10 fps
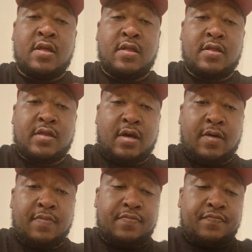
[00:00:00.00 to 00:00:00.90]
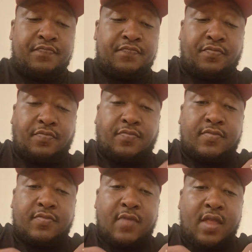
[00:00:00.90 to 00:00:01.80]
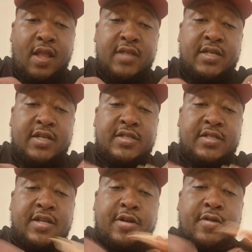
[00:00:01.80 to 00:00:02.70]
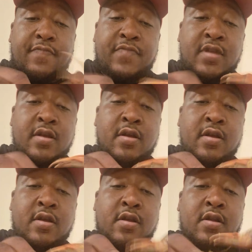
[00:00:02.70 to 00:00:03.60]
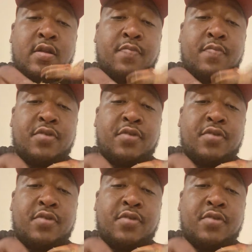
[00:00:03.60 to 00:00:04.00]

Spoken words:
thumb to the center, push